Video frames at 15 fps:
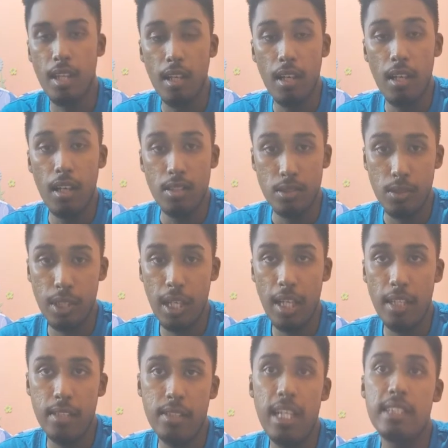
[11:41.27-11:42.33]
So
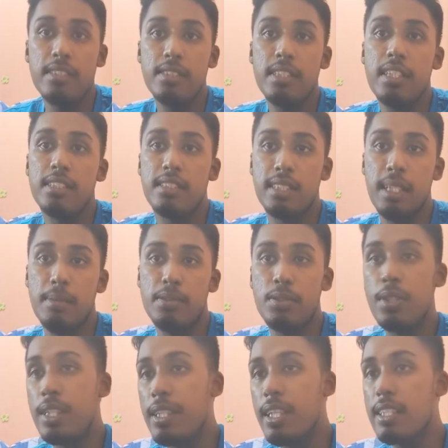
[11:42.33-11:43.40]
guys, let's see the steps to
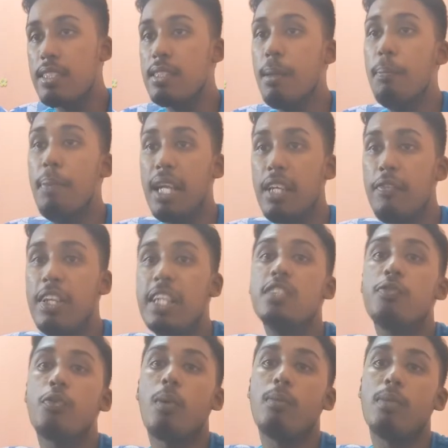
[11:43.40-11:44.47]
increase the benefits
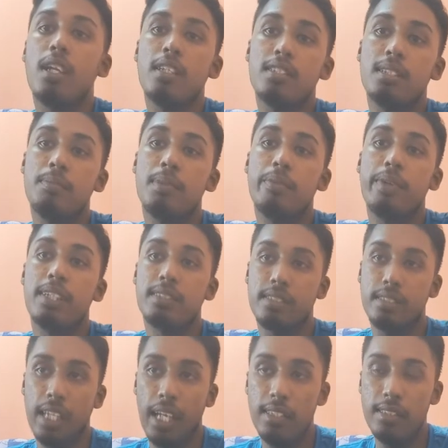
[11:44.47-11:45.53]
from relationship between
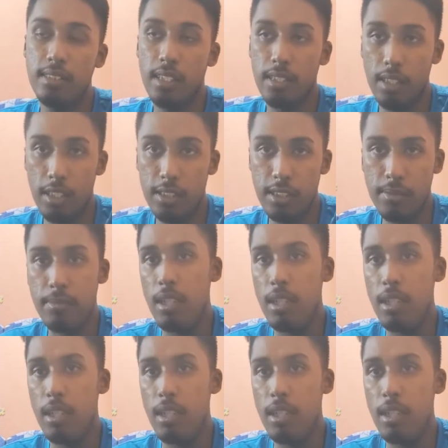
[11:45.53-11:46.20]
science and religion.